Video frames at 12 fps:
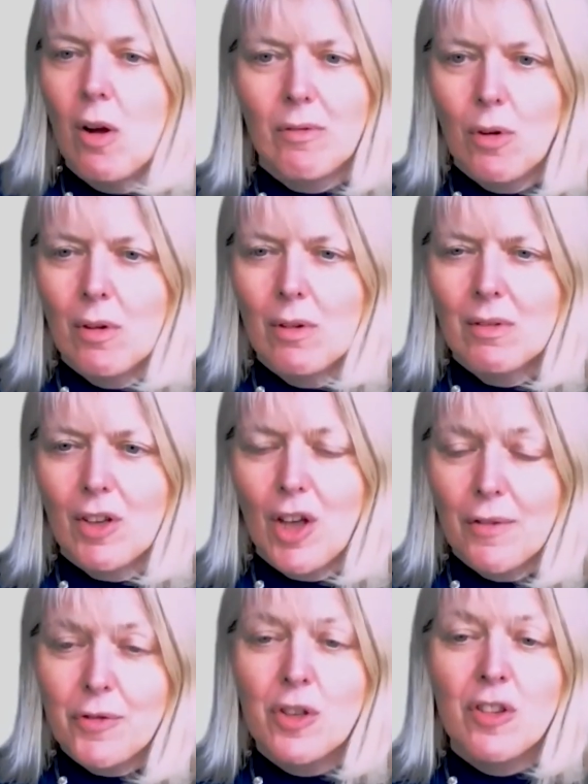governance
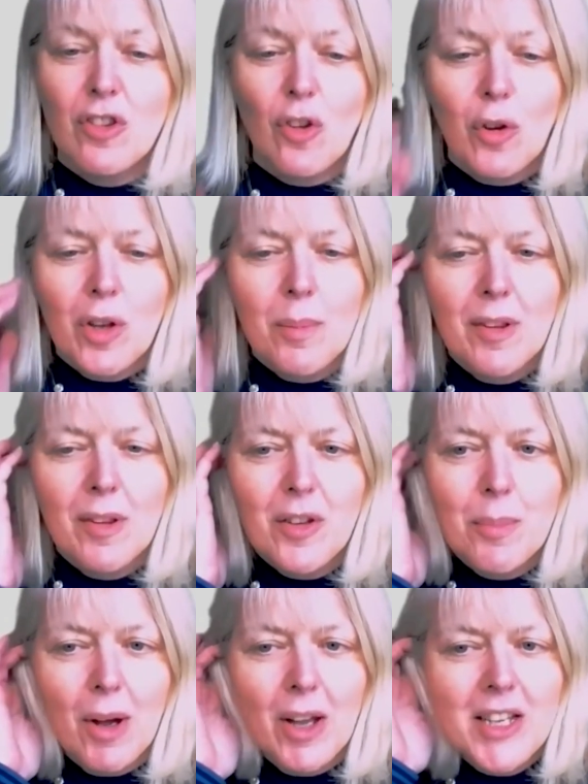documents you might
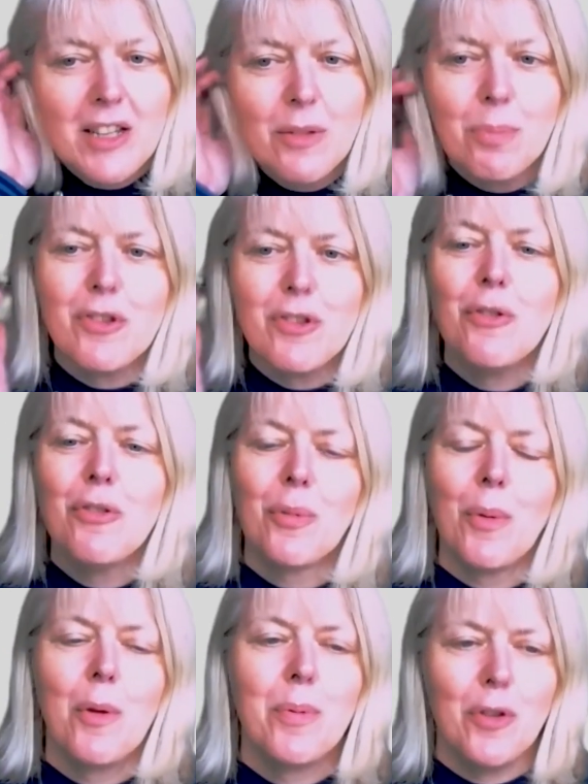need to produce to open
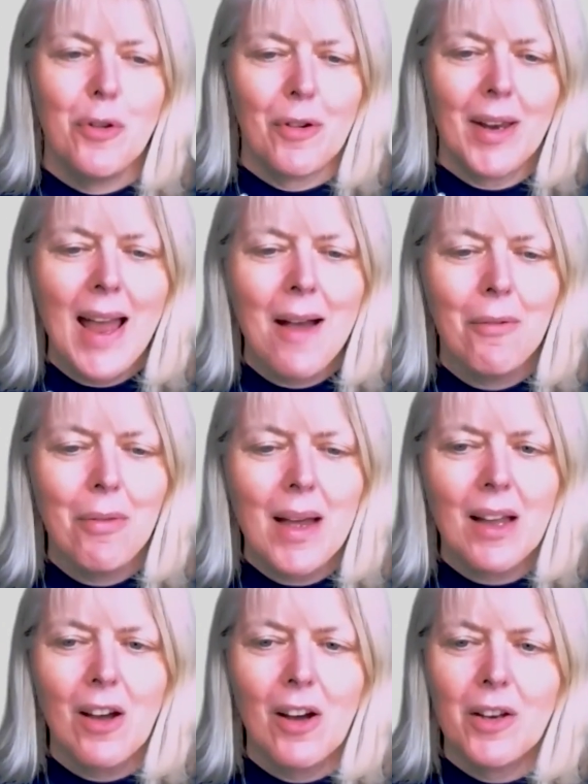your account, that kind
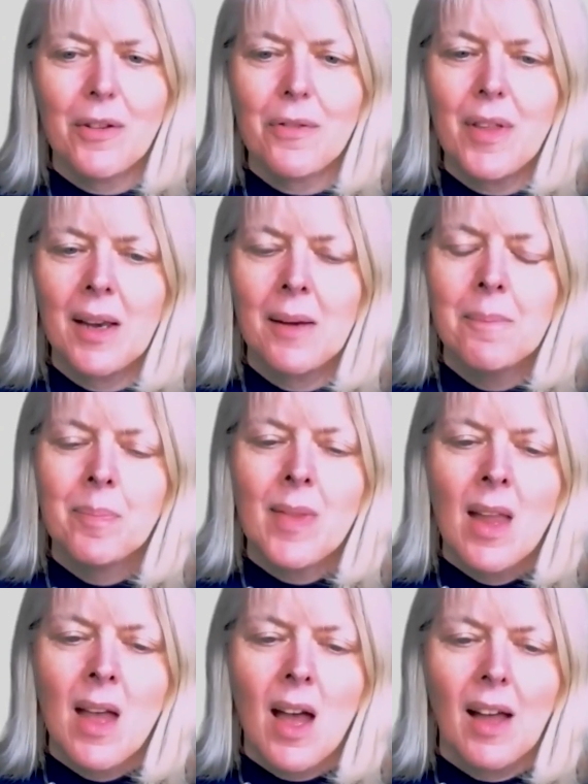of thing. And
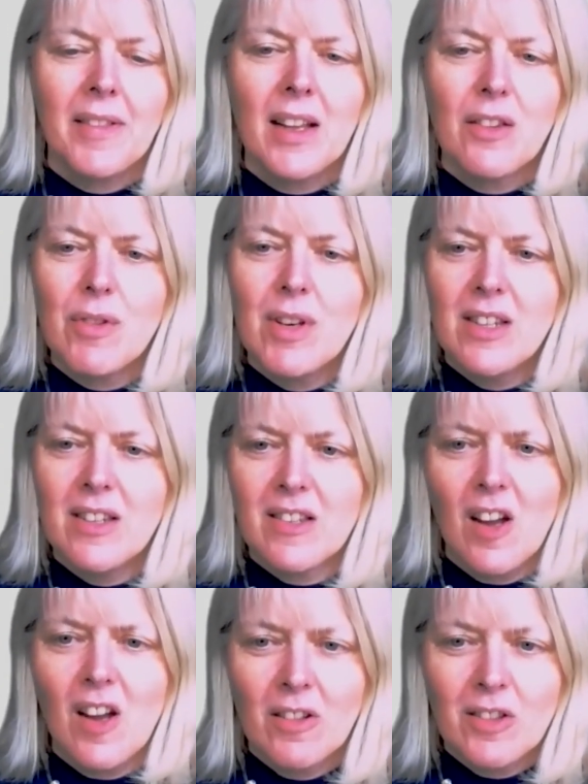that's really
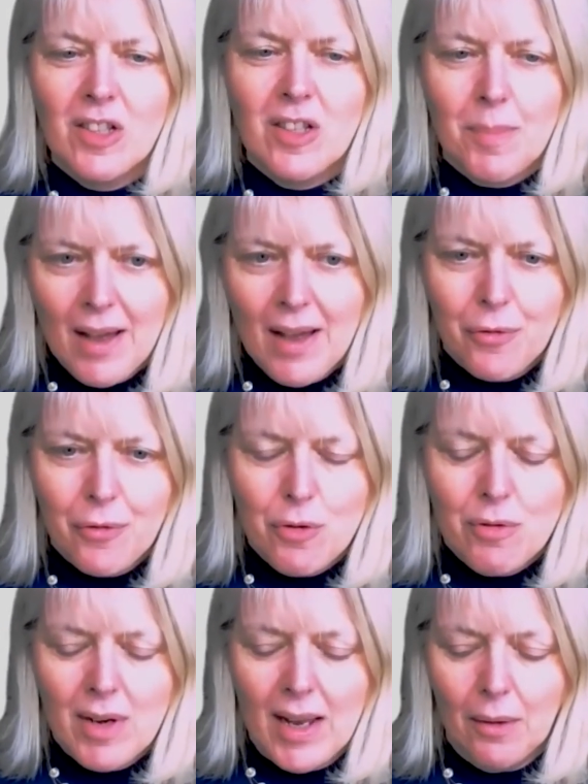starting to bear fruit now.
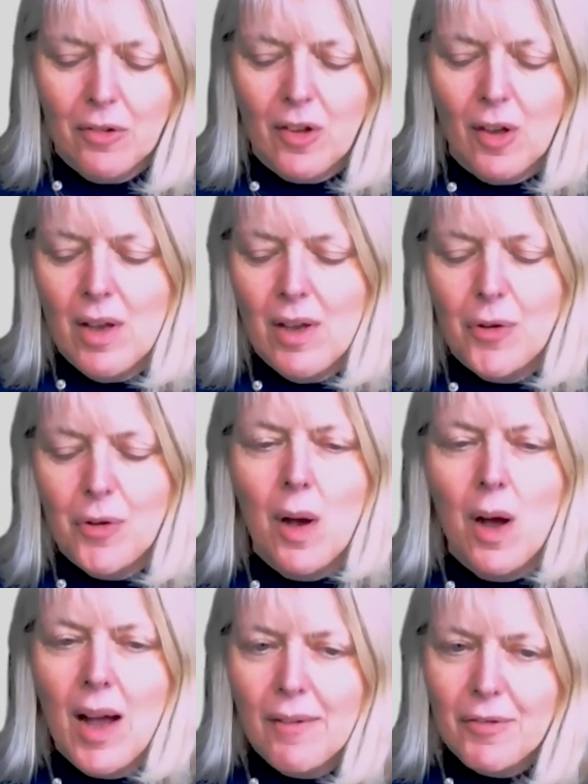So if you are
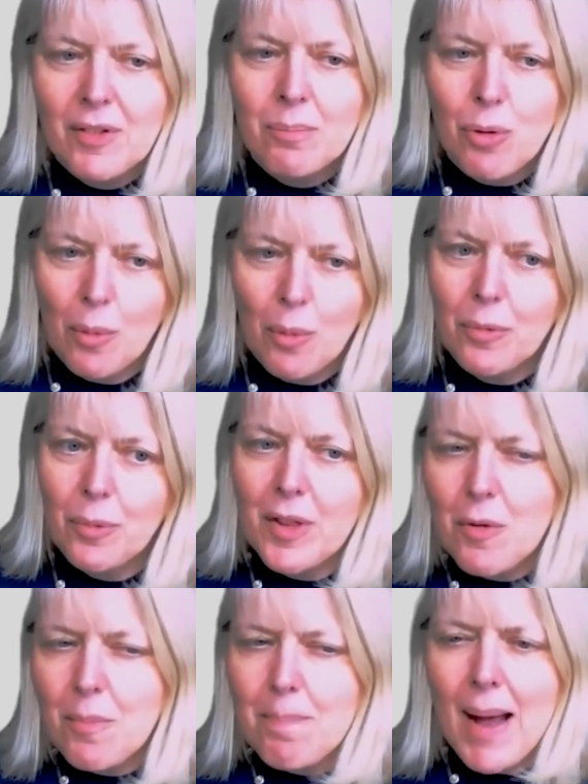having problems with your
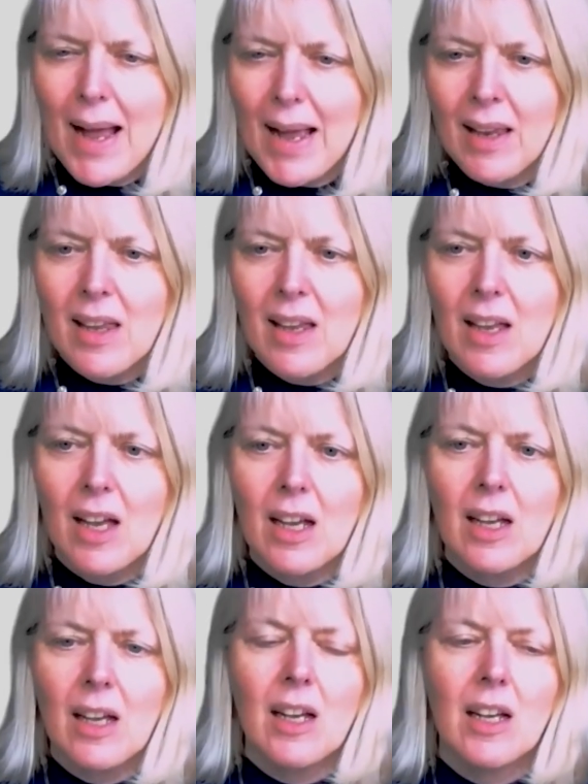bank
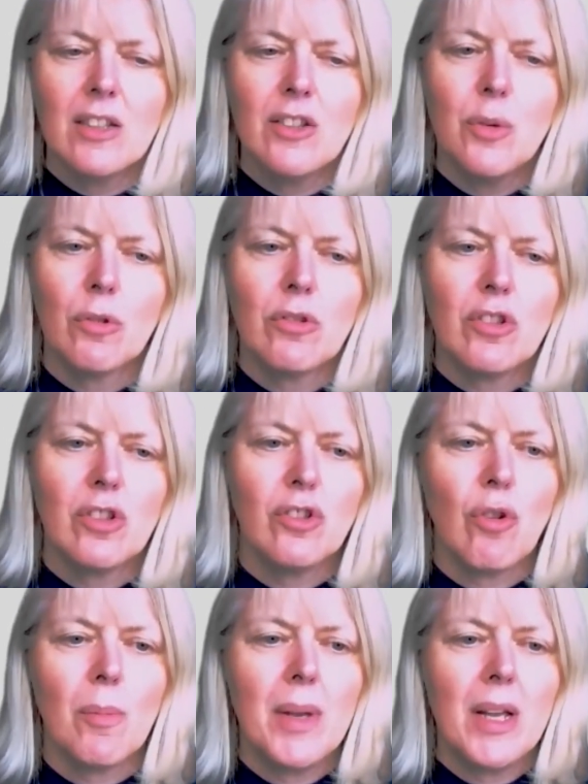and you want to drop me a
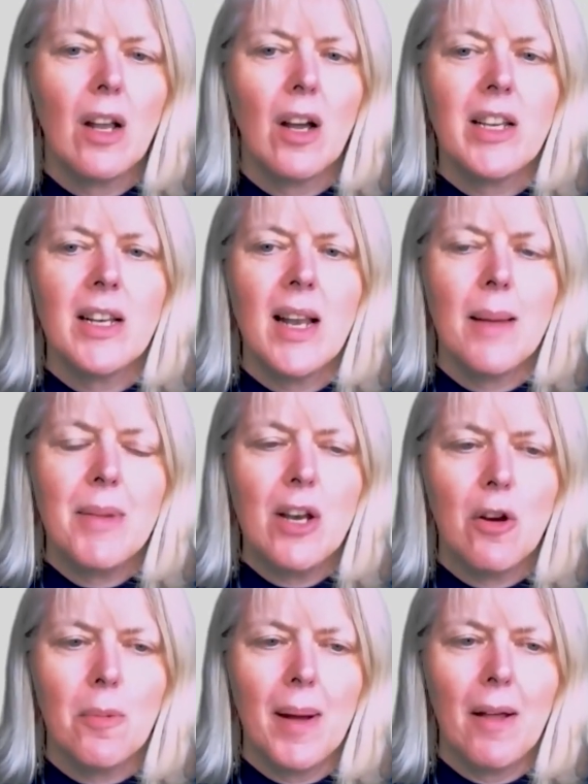line and let me know about
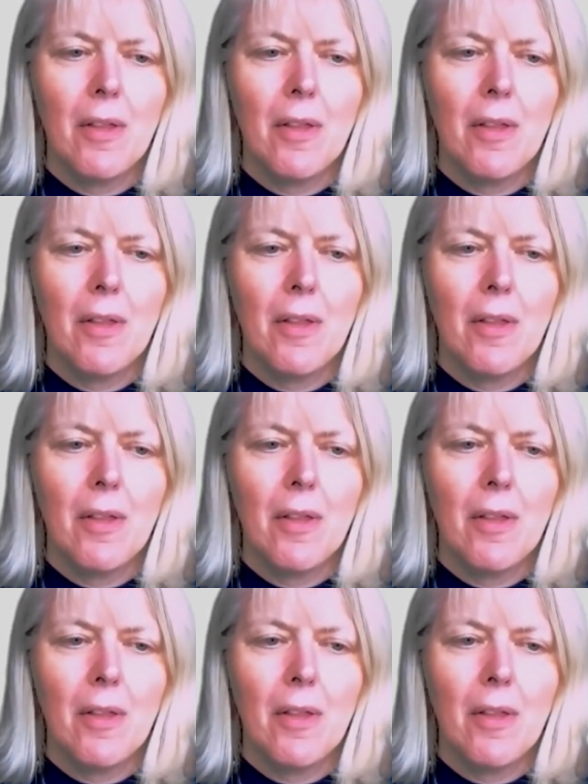those, I